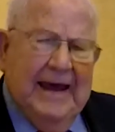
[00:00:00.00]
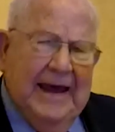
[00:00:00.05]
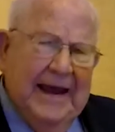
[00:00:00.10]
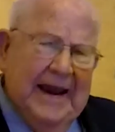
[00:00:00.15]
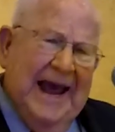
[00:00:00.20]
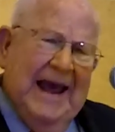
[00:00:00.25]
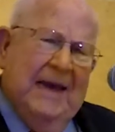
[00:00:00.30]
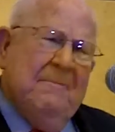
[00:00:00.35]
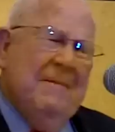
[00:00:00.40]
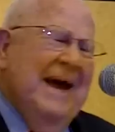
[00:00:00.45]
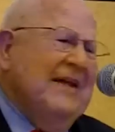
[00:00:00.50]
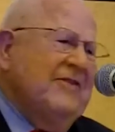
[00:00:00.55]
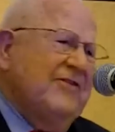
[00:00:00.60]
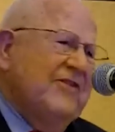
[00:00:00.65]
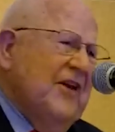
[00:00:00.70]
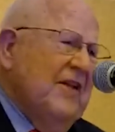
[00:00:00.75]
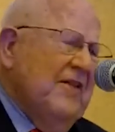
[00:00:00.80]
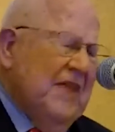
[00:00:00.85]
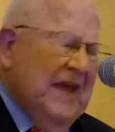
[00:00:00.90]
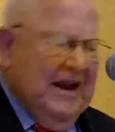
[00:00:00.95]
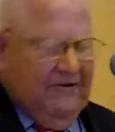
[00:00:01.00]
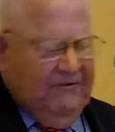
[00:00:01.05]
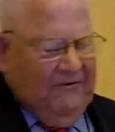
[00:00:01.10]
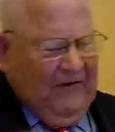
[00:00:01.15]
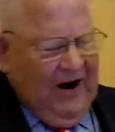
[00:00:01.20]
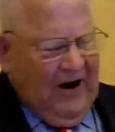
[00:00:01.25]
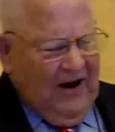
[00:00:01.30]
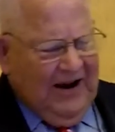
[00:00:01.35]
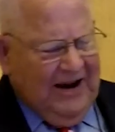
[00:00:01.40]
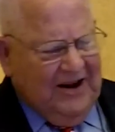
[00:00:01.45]
And I mentioned that if
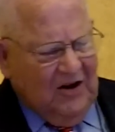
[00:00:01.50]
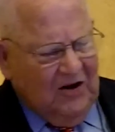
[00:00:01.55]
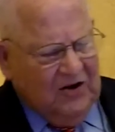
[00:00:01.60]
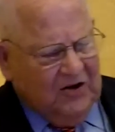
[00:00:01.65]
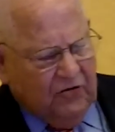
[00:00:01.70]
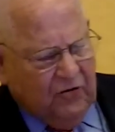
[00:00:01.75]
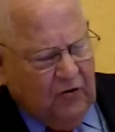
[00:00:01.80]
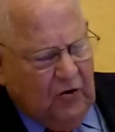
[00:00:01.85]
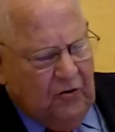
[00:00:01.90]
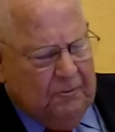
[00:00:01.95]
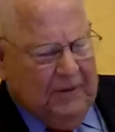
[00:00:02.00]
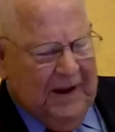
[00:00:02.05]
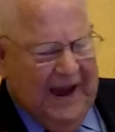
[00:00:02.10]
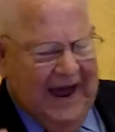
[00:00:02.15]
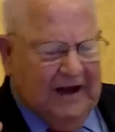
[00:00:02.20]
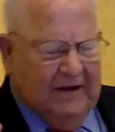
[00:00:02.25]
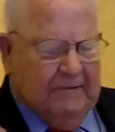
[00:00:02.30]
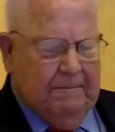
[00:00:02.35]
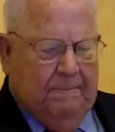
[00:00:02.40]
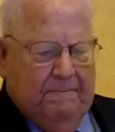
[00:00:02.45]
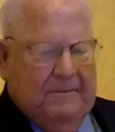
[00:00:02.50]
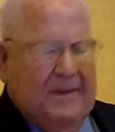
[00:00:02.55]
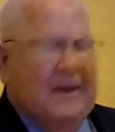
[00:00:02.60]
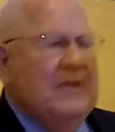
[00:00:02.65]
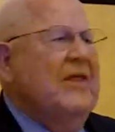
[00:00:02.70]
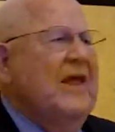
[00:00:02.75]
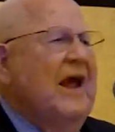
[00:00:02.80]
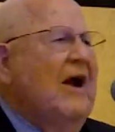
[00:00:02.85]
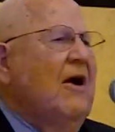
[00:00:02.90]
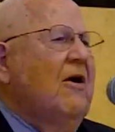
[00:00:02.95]
our little group hadn't
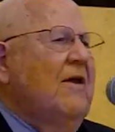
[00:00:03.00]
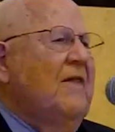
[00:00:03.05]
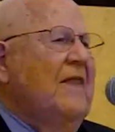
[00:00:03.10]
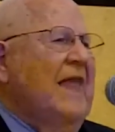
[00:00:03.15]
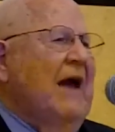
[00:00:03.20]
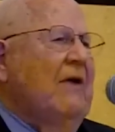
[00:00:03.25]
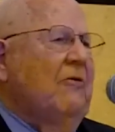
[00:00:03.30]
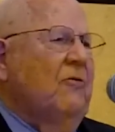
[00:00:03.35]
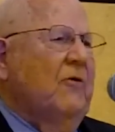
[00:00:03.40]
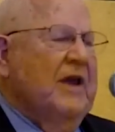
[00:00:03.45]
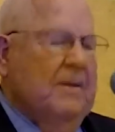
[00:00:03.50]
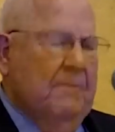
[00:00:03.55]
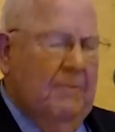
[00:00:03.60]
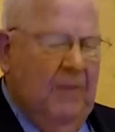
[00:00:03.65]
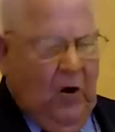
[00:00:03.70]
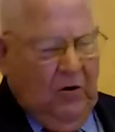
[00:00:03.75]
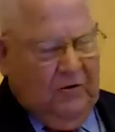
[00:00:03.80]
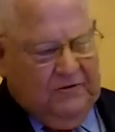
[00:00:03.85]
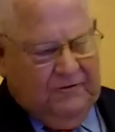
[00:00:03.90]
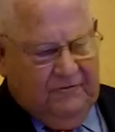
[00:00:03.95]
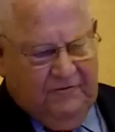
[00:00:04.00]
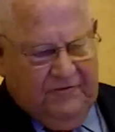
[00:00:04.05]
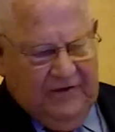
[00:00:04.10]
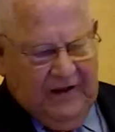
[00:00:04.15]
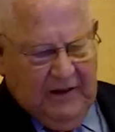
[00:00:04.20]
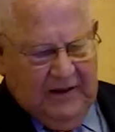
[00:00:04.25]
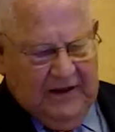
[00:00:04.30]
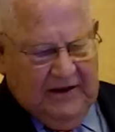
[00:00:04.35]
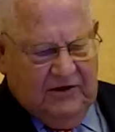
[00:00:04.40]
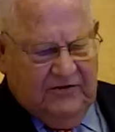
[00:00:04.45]
been there in that remote
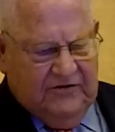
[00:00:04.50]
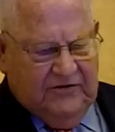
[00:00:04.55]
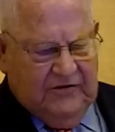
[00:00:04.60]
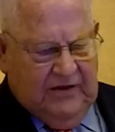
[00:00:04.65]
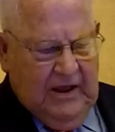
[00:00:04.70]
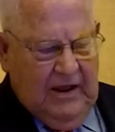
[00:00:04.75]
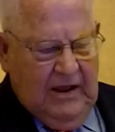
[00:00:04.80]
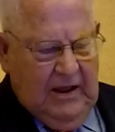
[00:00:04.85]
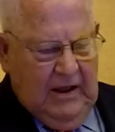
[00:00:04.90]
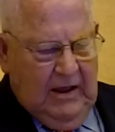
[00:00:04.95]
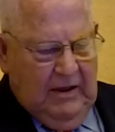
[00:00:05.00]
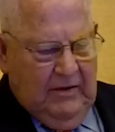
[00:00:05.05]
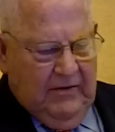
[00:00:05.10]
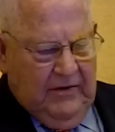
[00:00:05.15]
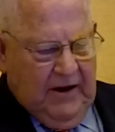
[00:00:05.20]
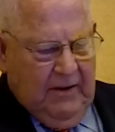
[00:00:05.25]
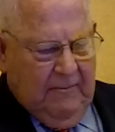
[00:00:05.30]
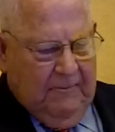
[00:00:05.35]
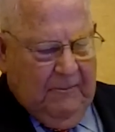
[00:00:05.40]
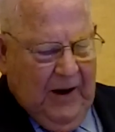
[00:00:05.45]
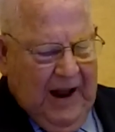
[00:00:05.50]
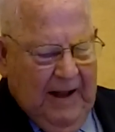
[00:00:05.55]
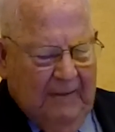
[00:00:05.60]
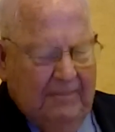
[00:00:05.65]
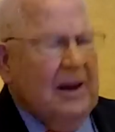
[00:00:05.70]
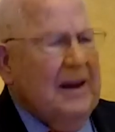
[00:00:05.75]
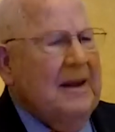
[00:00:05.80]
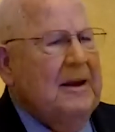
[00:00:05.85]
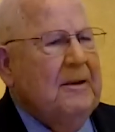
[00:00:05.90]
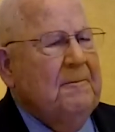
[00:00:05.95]
village, there'd
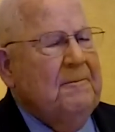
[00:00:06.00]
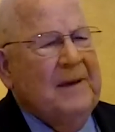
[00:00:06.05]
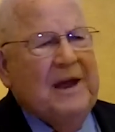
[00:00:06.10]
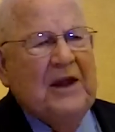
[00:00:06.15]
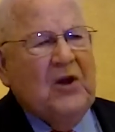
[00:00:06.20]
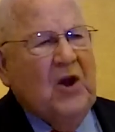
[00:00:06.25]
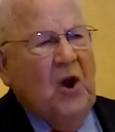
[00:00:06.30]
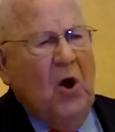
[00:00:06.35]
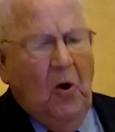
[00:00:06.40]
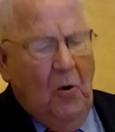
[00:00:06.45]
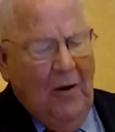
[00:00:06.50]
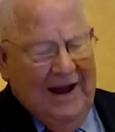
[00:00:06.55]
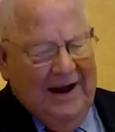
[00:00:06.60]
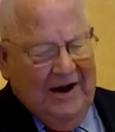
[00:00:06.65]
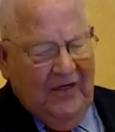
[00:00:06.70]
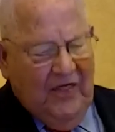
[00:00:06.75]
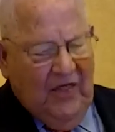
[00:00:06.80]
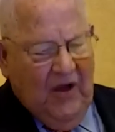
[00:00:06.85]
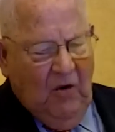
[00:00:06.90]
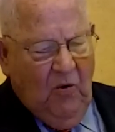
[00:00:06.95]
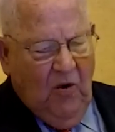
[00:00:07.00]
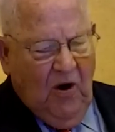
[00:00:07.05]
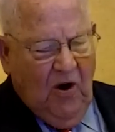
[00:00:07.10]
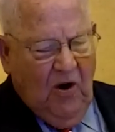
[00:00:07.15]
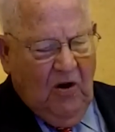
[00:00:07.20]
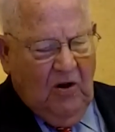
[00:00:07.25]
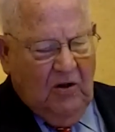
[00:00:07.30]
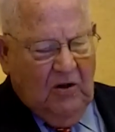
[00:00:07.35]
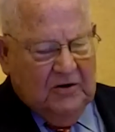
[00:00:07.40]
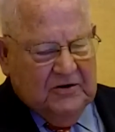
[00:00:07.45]
probably have been no one in the
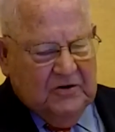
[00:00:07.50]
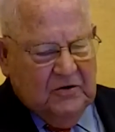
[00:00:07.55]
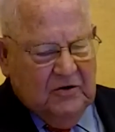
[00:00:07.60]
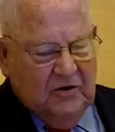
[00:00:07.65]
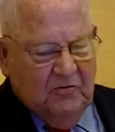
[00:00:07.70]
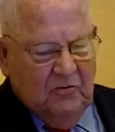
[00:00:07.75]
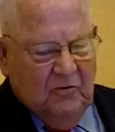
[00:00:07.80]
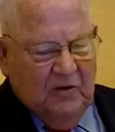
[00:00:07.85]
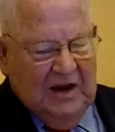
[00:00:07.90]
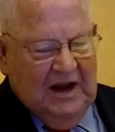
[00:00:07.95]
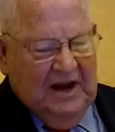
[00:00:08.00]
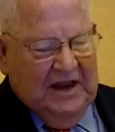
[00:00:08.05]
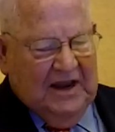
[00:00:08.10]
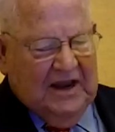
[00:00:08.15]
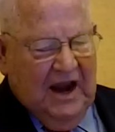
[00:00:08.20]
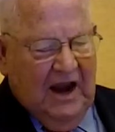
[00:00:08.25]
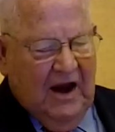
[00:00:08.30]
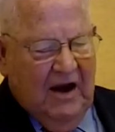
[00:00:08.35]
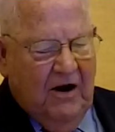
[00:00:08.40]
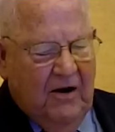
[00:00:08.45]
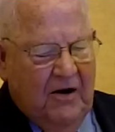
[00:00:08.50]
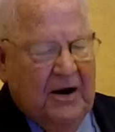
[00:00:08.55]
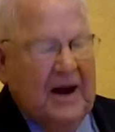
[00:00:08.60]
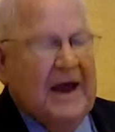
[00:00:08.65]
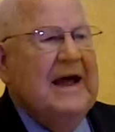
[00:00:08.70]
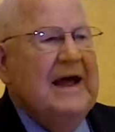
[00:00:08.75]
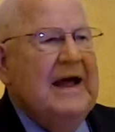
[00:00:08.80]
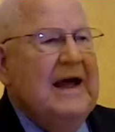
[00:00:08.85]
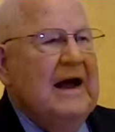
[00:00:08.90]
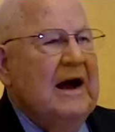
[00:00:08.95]
world who had really
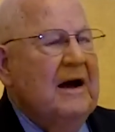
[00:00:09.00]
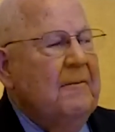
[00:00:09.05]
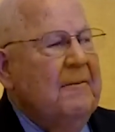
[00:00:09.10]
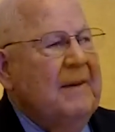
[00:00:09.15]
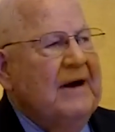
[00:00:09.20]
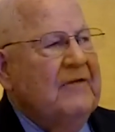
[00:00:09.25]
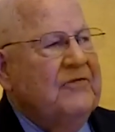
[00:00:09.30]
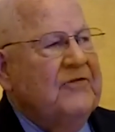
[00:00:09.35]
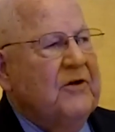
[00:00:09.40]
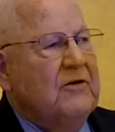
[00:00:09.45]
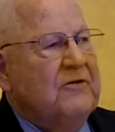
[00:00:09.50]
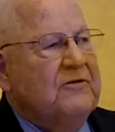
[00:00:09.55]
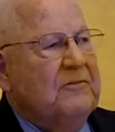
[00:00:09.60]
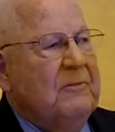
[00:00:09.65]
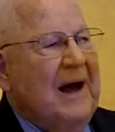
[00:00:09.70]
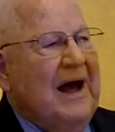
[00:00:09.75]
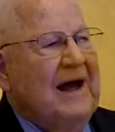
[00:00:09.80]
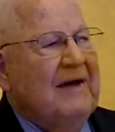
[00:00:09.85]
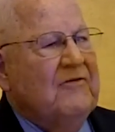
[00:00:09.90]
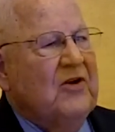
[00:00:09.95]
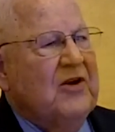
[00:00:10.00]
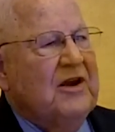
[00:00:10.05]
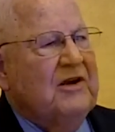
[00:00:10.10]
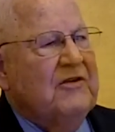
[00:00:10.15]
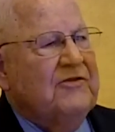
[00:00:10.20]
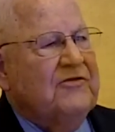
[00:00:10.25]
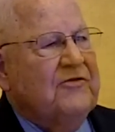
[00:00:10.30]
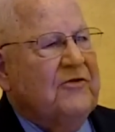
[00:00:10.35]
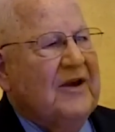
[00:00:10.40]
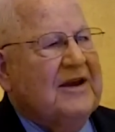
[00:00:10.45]
cared about those
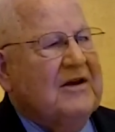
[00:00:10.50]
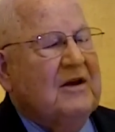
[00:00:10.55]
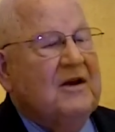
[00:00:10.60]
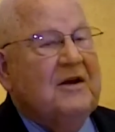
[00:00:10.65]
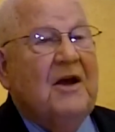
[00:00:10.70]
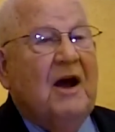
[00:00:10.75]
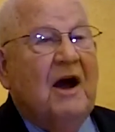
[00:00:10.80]
poverty-stricken